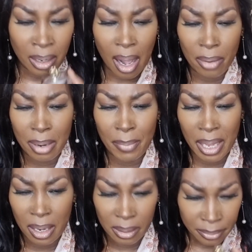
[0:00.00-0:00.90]

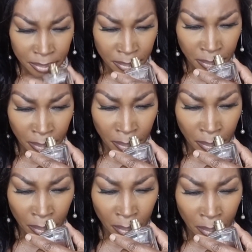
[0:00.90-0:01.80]
caramel,
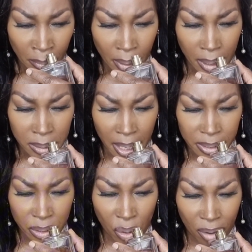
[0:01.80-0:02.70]
it
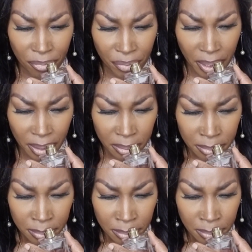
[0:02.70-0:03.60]
has coffee,
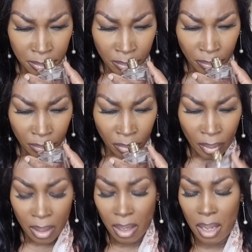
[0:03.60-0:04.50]

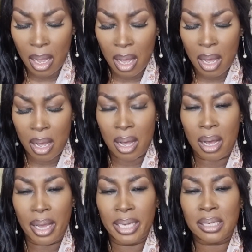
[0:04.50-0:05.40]

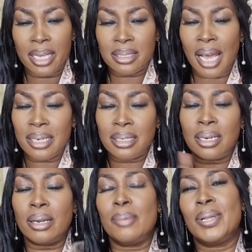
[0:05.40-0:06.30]
it has that
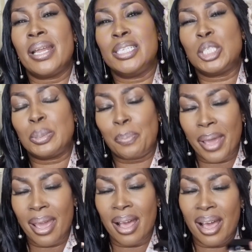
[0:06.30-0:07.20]
caramelized
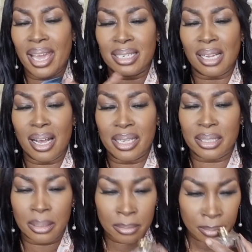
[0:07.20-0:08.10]
pear, it
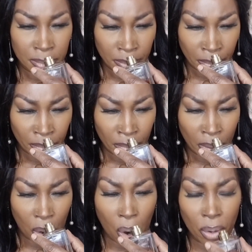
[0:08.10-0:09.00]
has
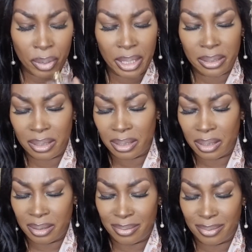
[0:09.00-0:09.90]
orris,